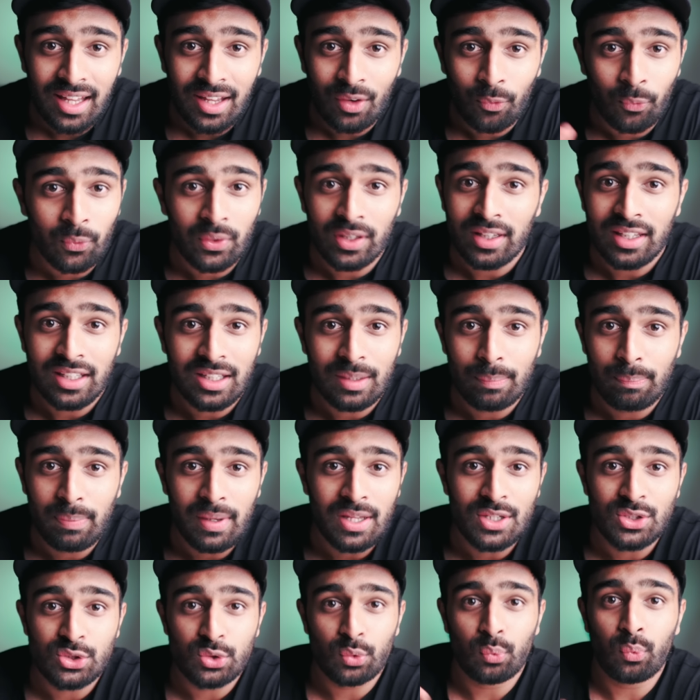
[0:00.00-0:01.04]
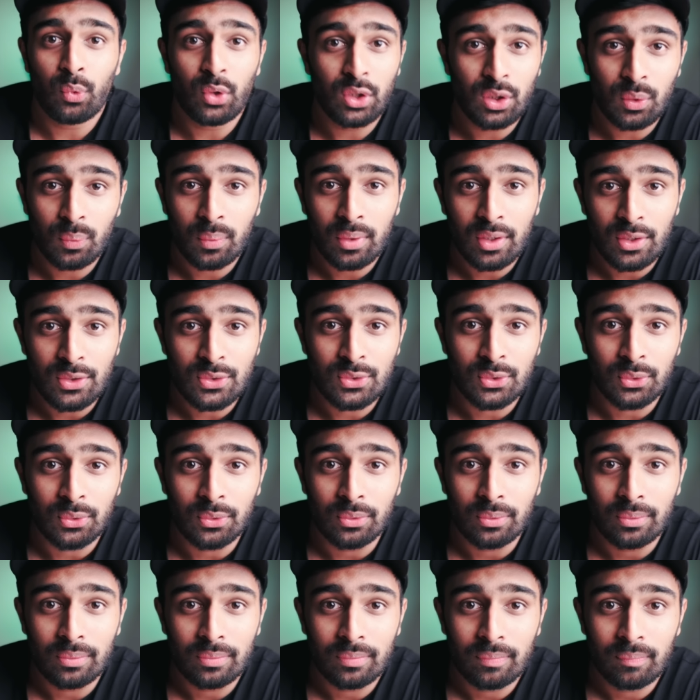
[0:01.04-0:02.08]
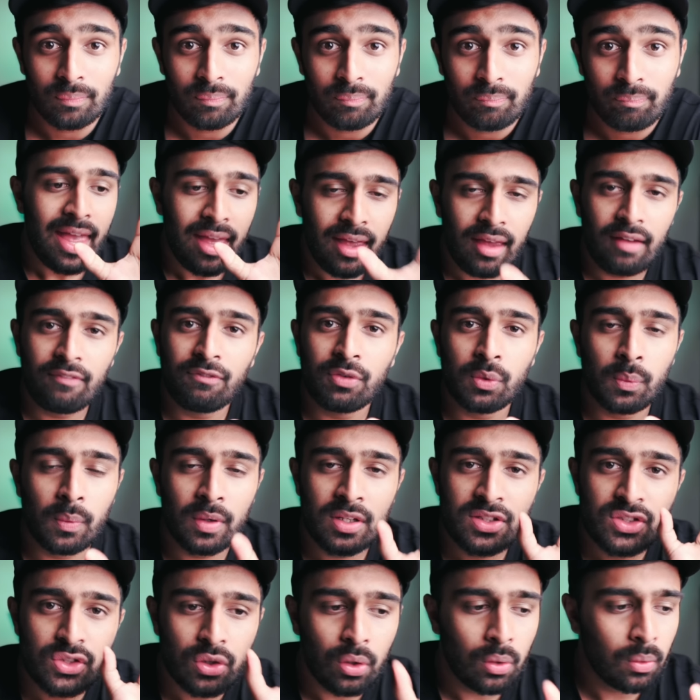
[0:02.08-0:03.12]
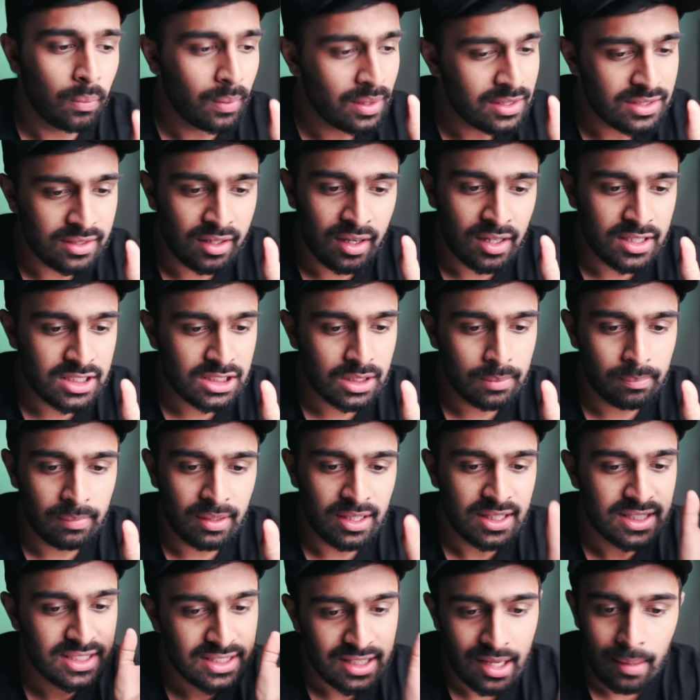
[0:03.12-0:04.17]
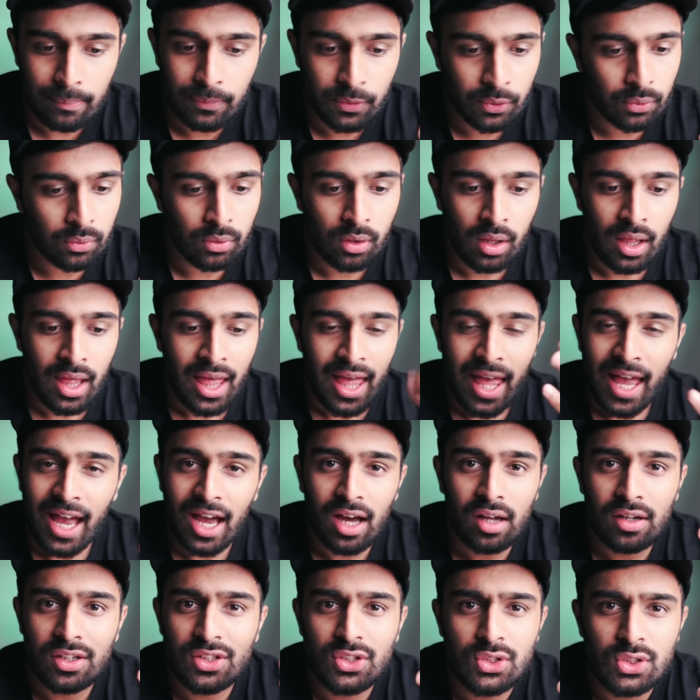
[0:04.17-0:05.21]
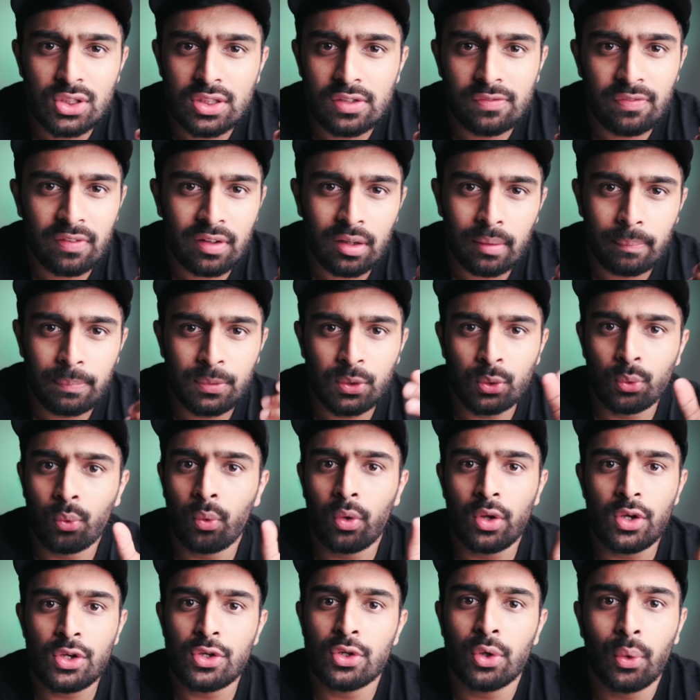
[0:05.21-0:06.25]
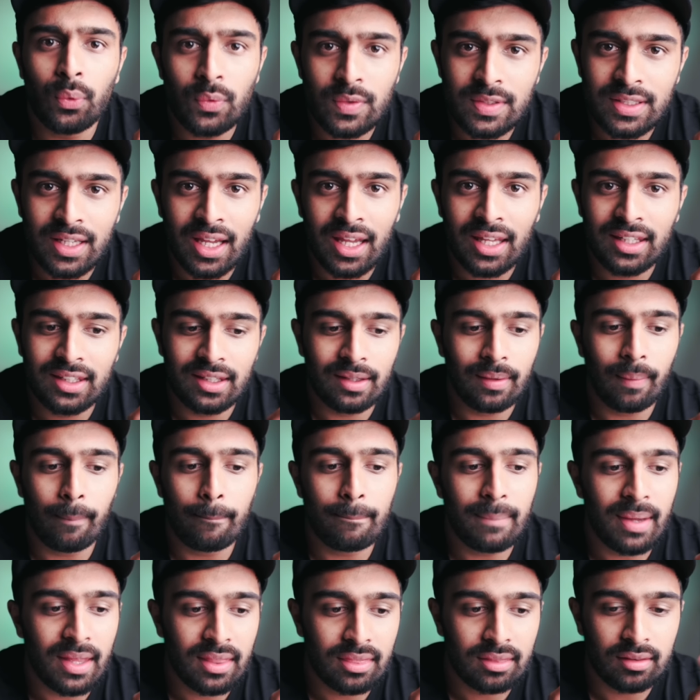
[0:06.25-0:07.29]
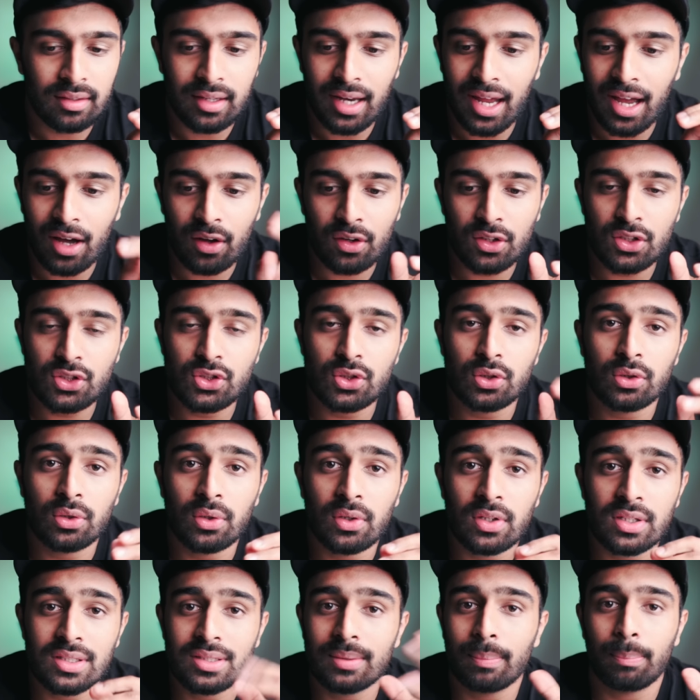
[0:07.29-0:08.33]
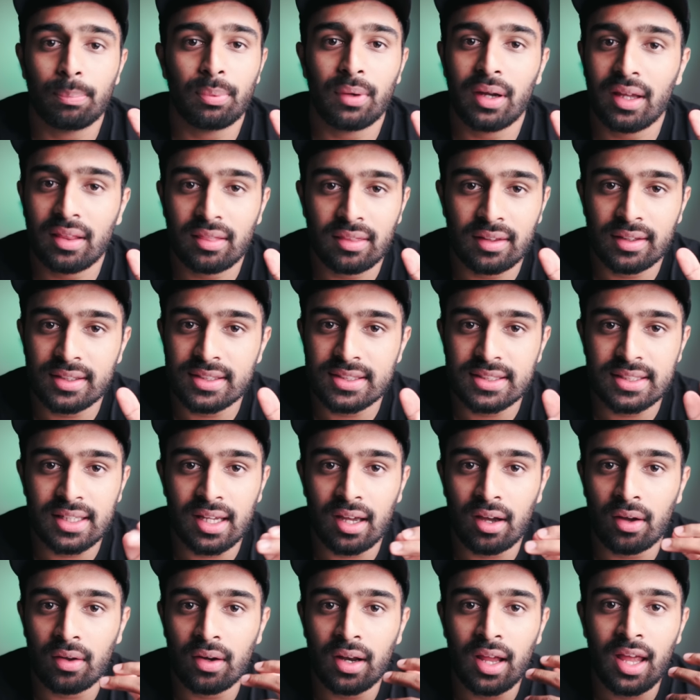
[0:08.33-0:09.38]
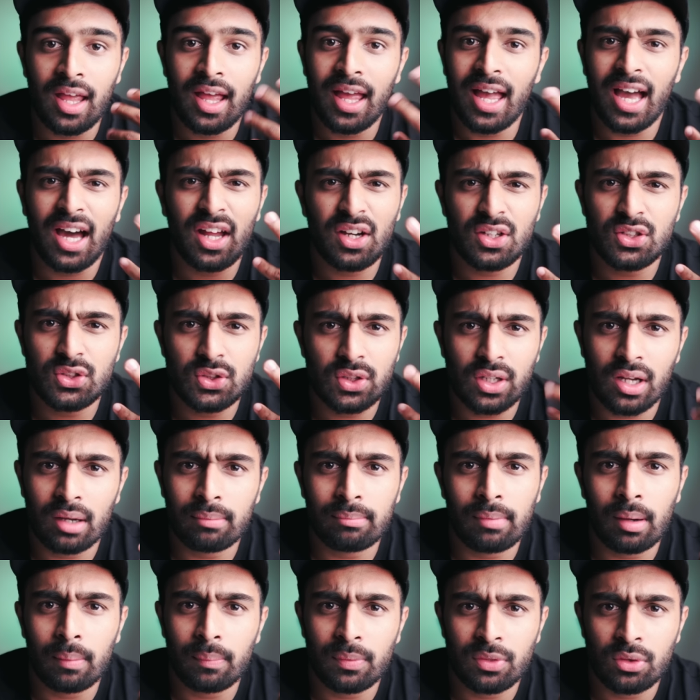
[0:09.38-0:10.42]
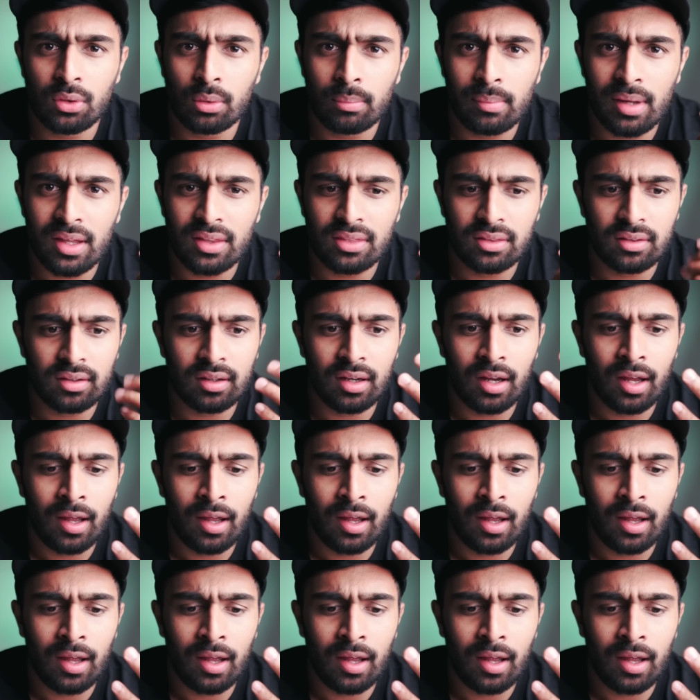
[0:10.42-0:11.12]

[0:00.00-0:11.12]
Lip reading: really depends on what you want to do. Everyone's always asking me, Samuel, how did you develop your note-taking method? How did you learn to break things down? How did you come up with your method?